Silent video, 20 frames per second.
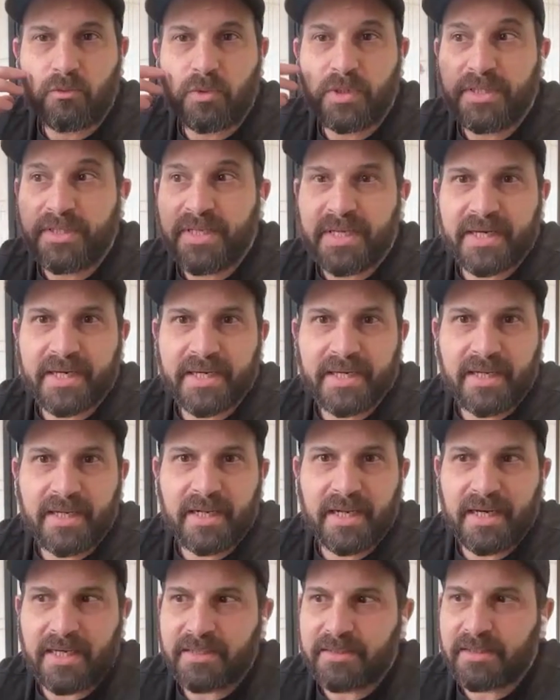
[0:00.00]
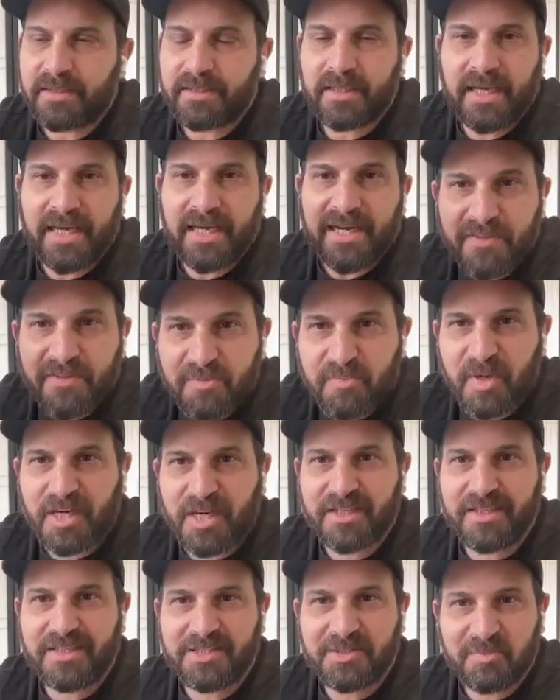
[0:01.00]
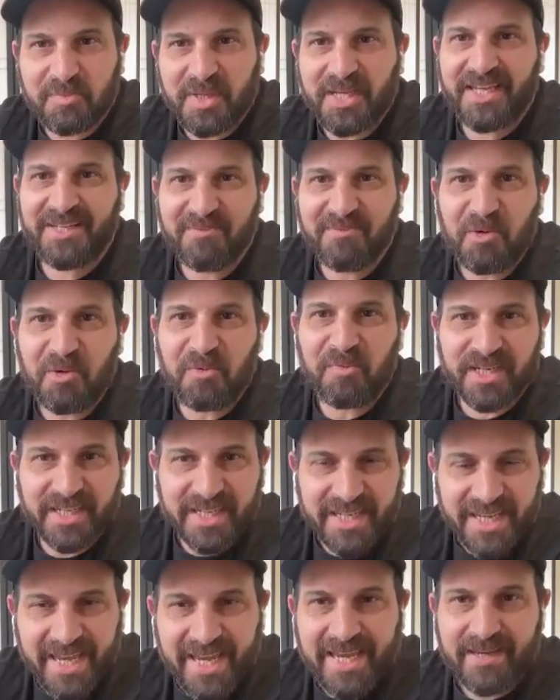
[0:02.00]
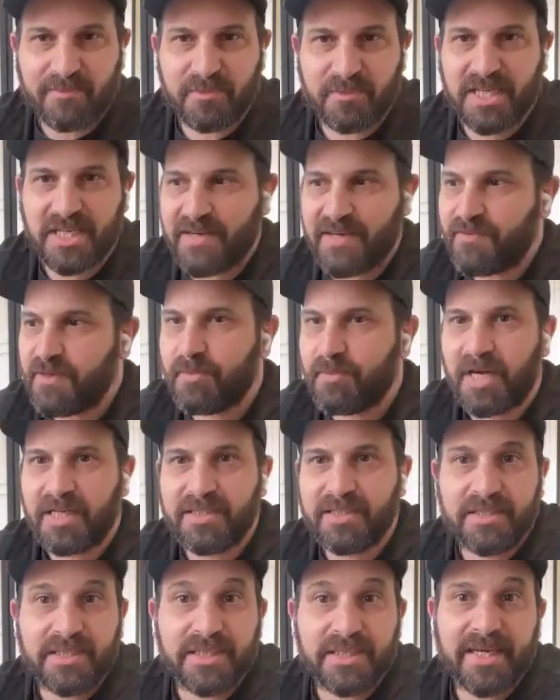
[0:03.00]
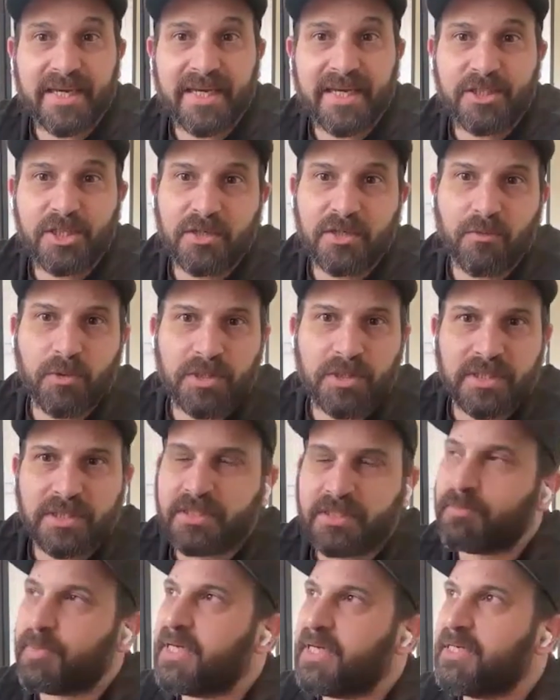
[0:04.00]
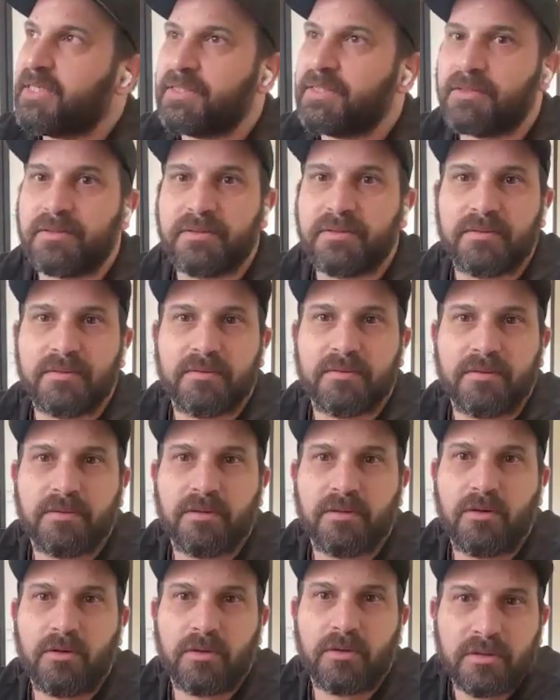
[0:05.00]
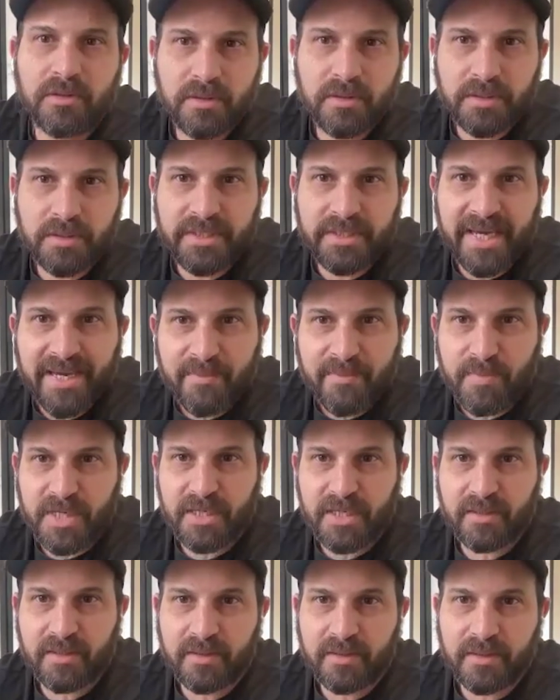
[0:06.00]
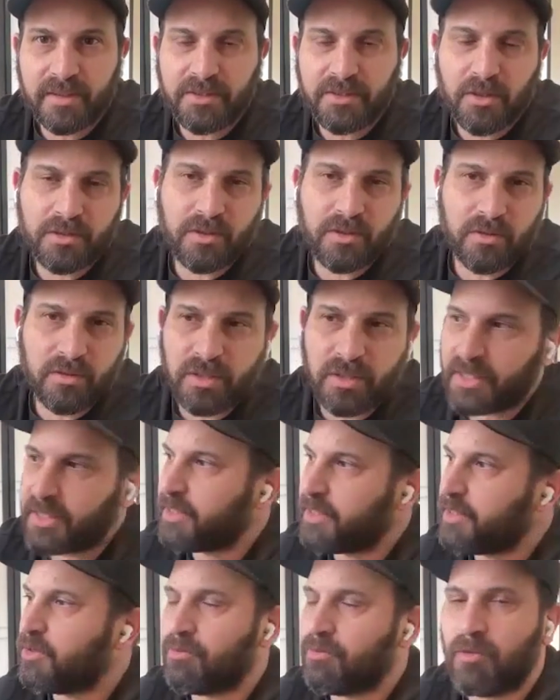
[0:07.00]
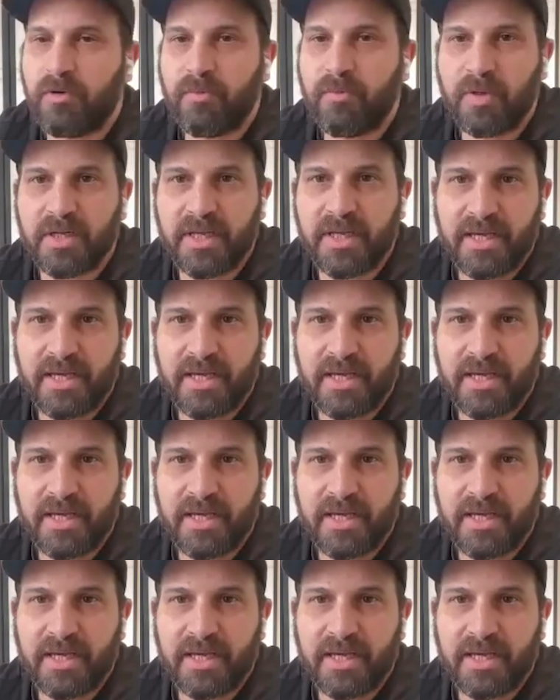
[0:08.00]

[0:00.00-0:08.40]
When they realize that everybody is playing mobile games, everybody's engaging with this space called gaming, not only, mobile